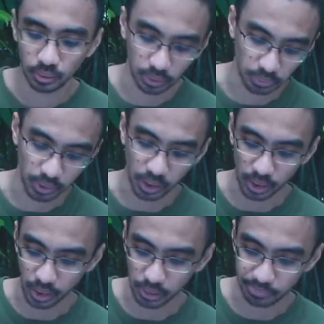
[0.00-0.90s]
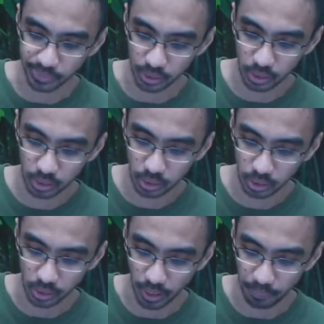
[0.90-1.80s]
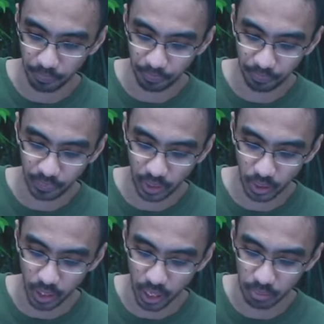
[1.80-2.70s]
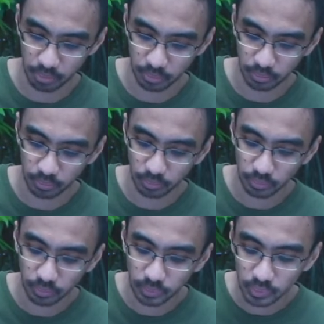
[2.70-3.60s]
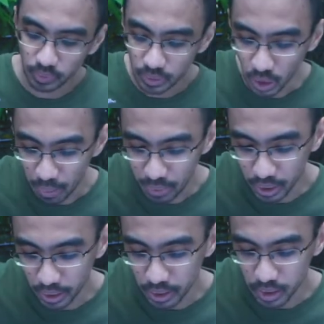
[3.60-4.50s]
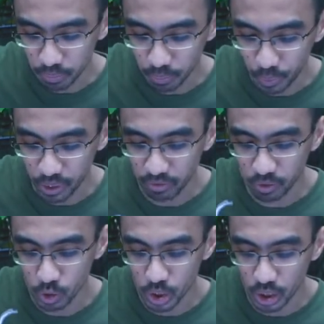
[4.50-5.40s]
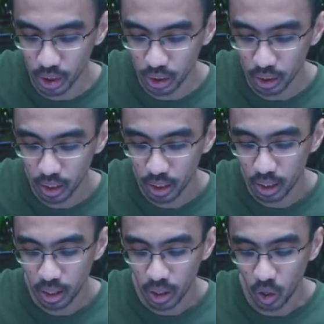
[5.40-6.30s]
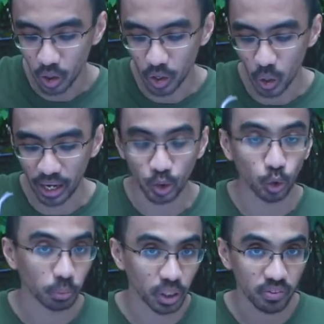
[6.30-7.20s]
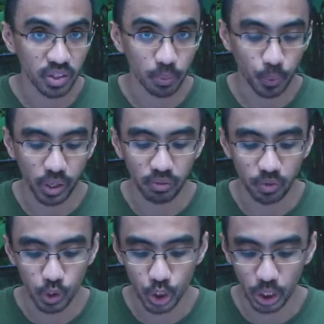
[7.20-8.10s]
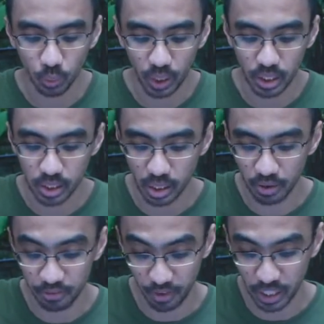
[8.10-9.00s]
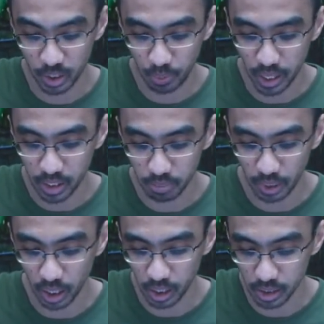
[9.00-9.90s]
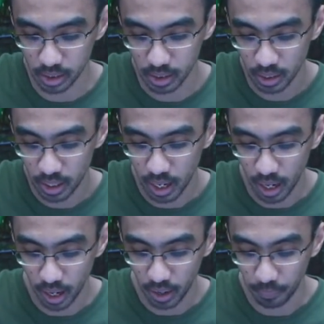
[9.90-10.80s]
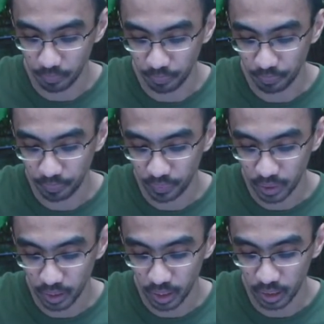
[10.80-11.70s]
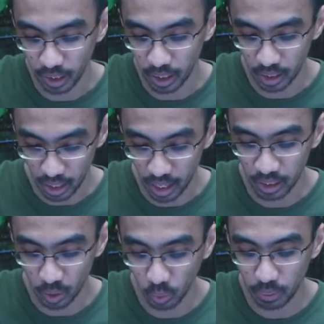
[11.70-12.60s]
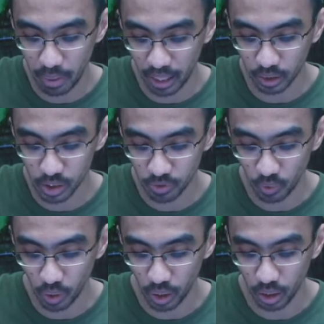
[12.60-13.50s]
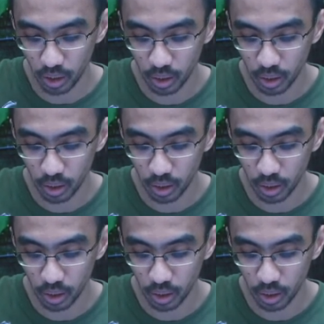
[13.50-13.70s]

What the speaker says: something like that. Yeah. Okay. So I'm gonna let some pre-infusion, although I don't believe in the pre-infusion when it's a French press because um, it only matters for